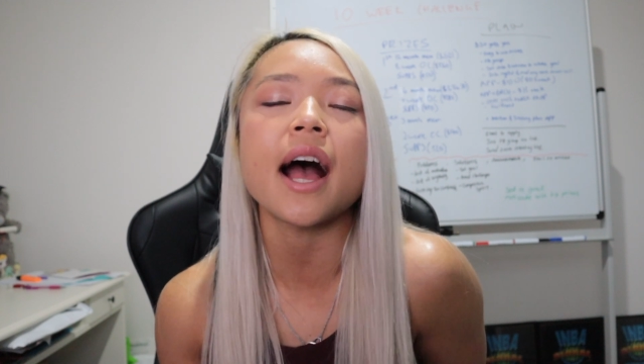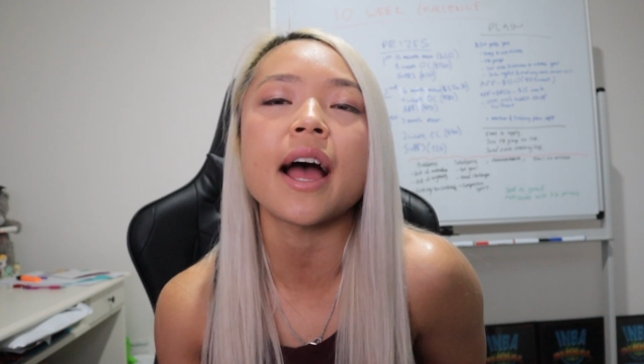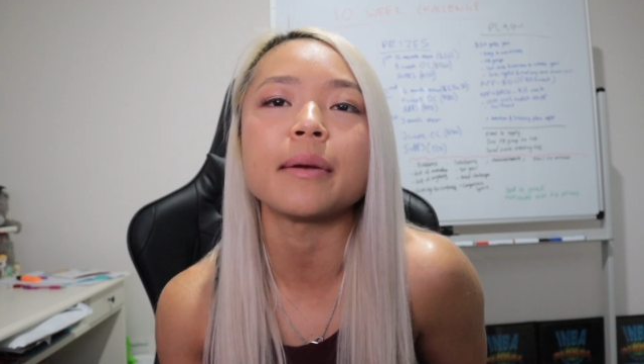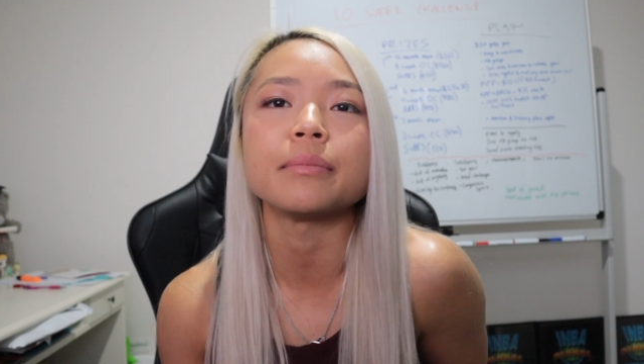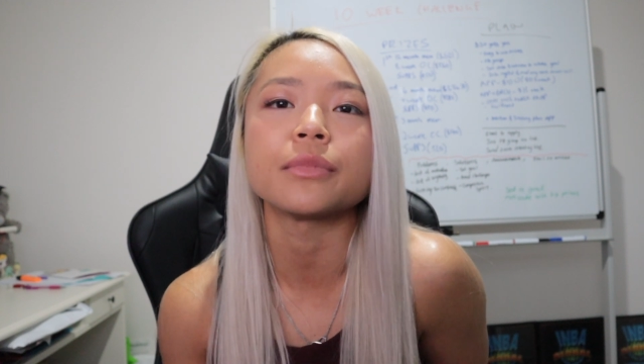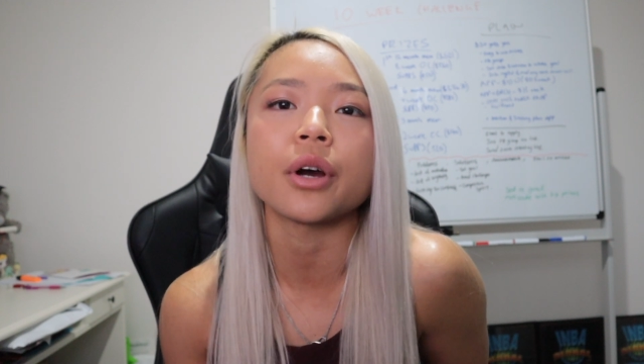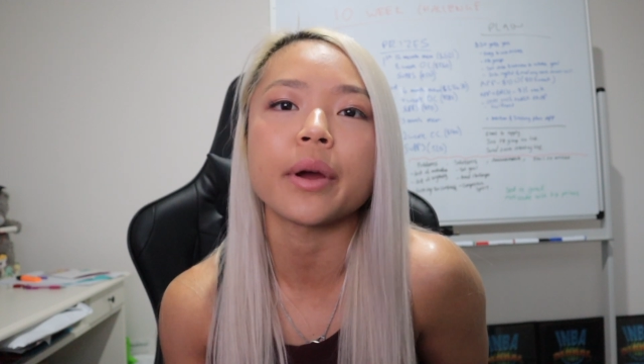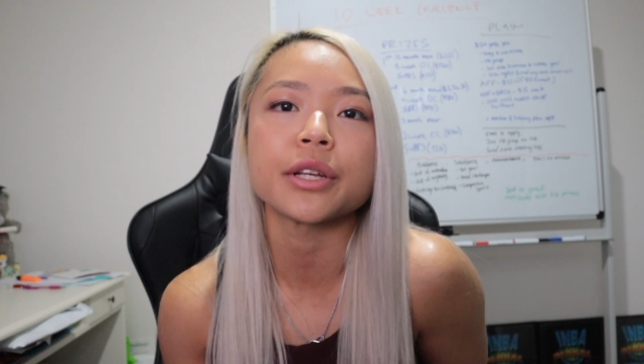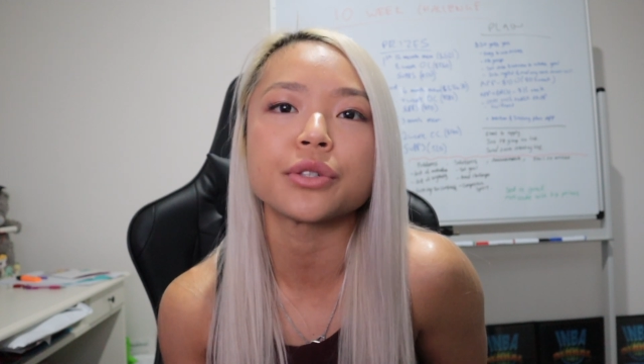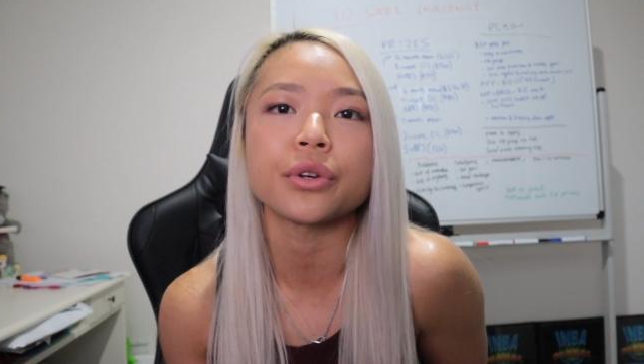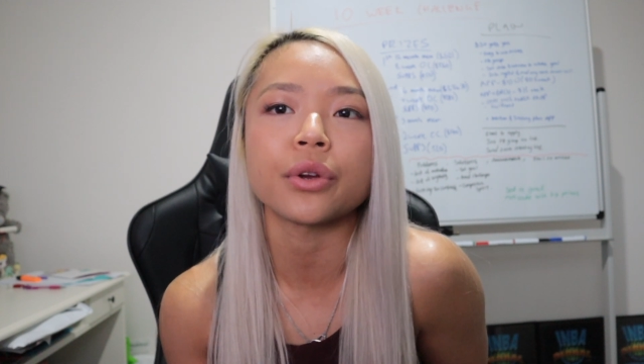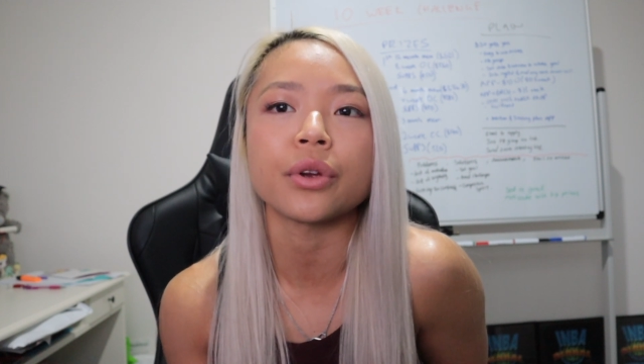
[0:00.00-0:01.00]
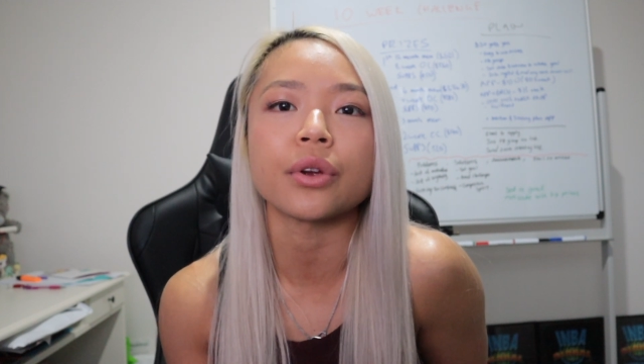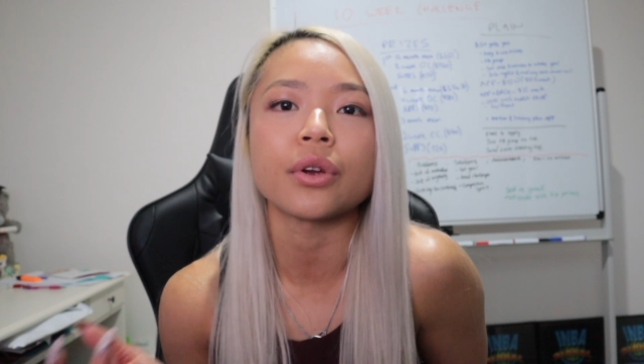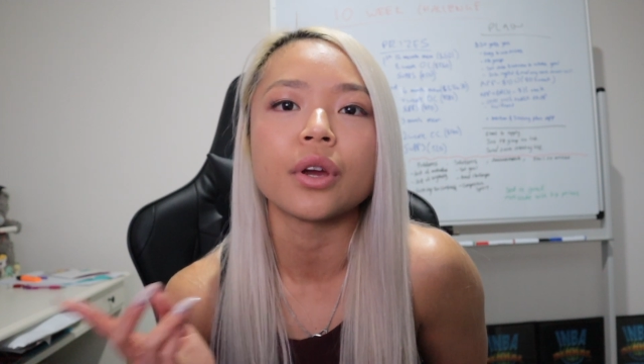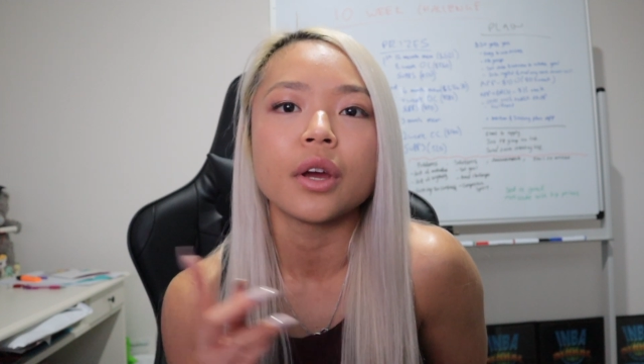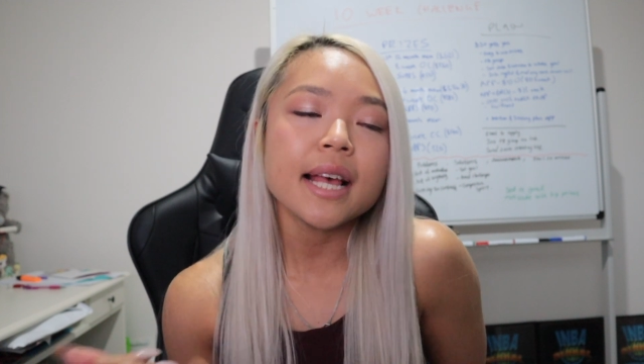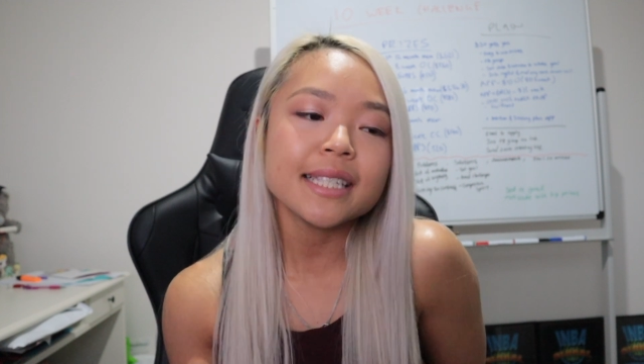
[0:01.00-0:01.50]
I'm going
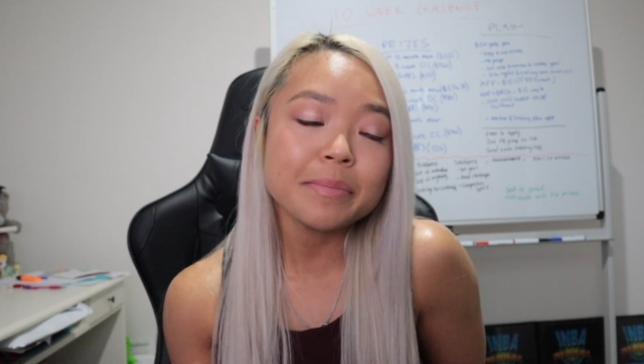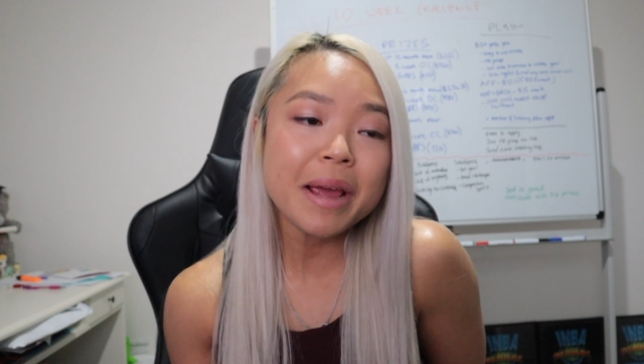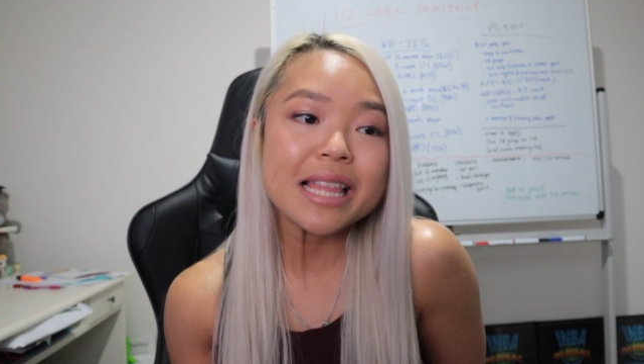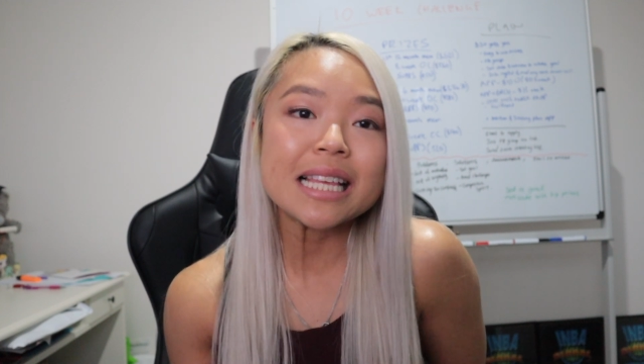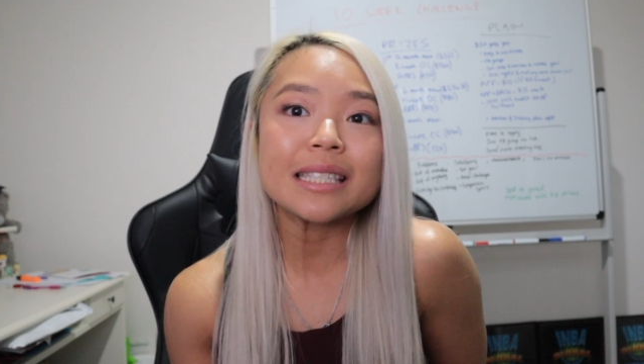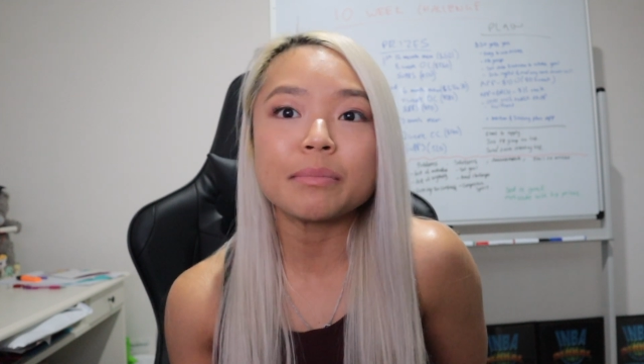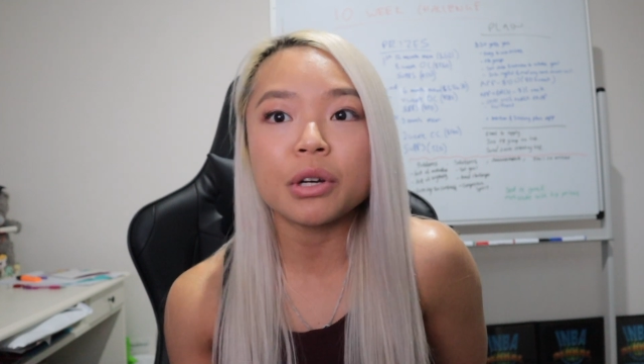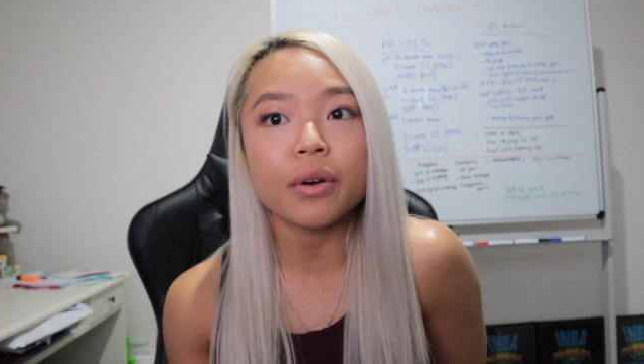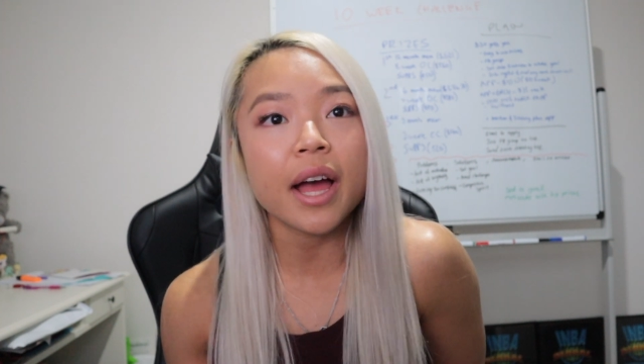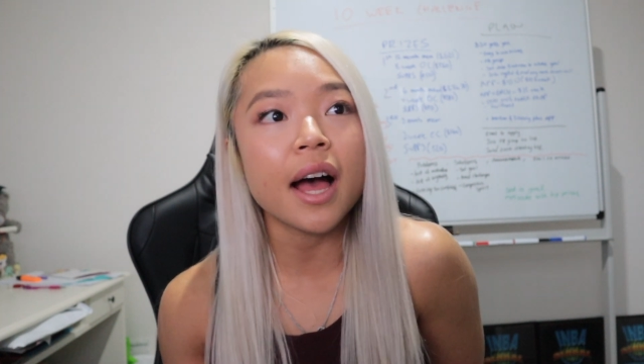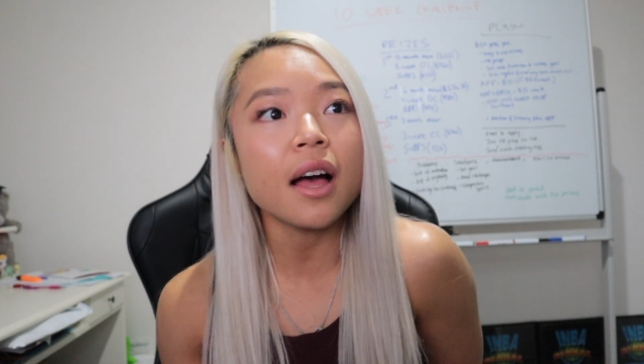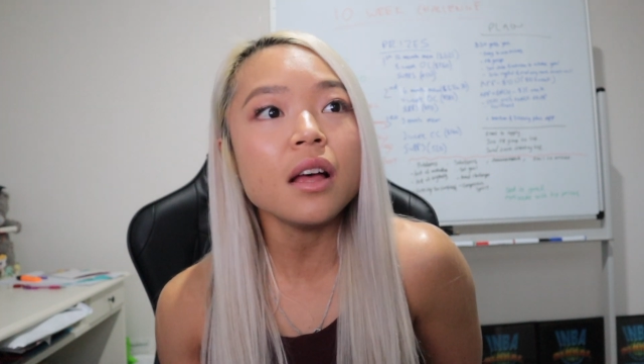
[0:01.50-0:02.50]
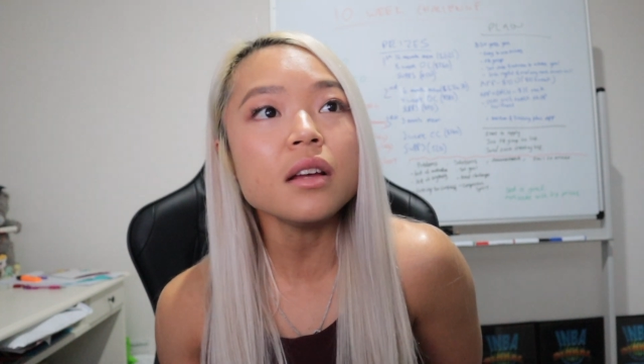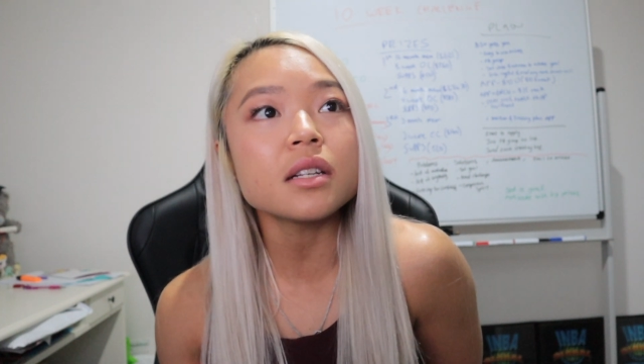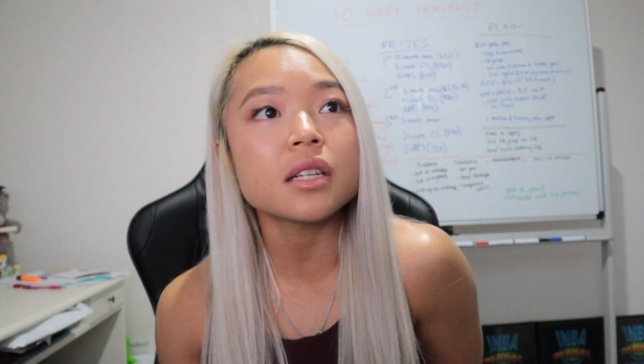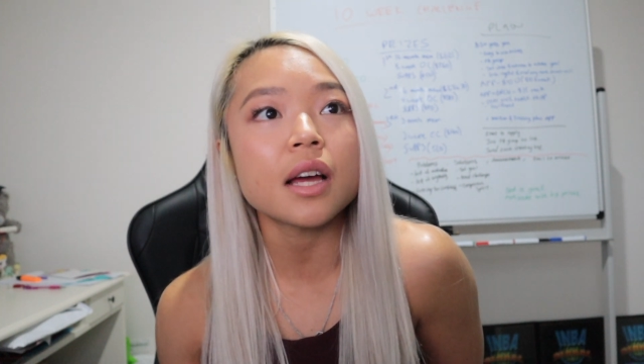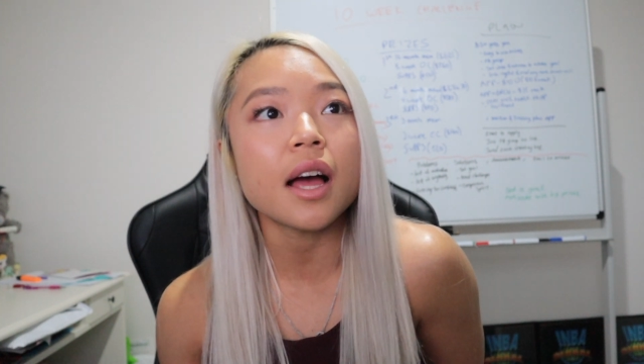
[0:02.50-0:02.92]
to estimate this meal out